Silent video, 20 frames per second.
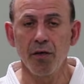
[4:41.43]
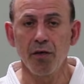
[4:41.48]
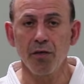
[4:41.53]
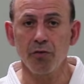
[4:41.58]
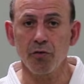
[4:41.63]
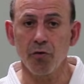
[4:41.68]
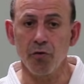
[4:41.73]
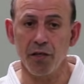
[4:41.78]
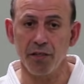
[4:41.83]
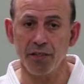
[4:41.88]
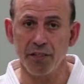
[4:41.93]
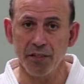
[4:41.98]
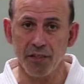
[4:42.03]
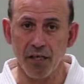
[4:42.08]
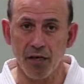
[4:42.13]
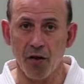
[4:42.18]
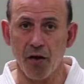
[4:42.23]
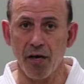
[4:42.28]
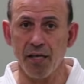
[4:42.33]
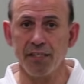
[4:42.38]
So this is a
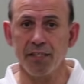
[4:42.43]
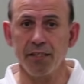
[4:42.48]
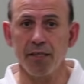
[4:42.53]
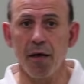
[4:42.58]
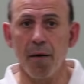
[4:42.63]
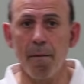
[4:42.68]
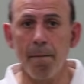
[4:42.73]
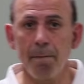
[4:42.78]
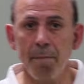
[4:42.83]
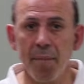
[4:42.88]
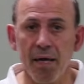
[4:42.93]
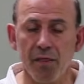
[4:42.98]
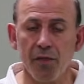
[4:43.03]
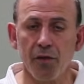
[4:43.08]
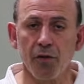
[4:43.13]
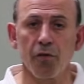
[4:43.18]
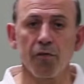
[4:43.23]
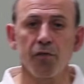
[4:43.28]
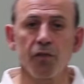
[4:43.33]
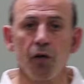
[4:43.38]
nice
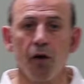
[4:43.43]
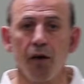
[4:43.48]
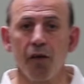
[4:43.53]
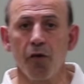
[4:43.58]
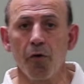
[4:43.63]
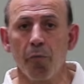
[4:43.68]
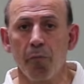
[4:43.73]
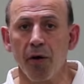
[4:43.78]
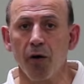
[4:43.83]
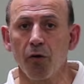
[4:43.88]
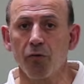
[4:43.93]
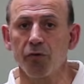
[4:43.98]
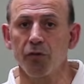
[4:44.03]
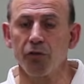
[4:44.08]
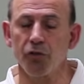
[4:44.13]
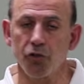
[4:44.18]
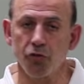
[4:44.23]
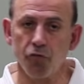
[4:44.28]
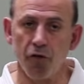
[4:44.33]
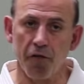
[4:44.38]
method of tying your belt.
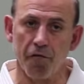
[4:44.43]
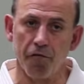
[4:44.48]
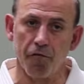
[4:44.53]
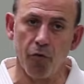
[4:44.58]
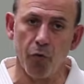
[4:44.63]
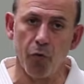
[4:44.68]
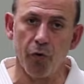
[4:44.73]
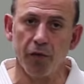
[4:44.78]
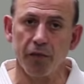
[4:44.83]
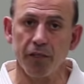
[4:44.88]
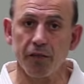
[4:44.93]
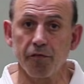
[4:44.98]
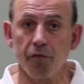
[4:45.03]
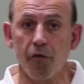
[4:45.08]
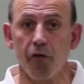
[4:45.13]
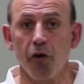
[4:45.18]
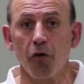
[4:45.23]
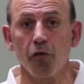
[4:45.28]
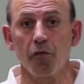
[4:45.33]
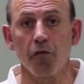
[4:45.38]
It's straightforward, it's
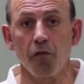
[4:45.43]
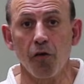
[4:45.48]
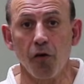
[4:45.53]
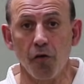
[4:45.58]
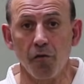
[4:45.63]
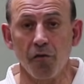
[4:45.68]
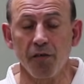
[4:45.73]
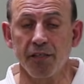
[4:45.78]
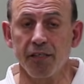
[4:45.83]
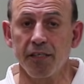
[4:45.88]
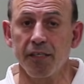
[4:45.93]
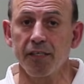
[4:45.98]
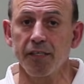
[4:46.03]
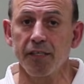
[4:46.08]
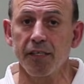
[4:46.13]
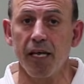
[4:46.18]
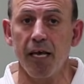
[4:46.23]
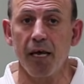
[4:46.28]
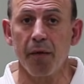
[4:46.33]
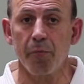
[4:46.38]
very good for
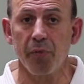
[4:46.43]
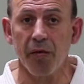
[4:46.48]
novices and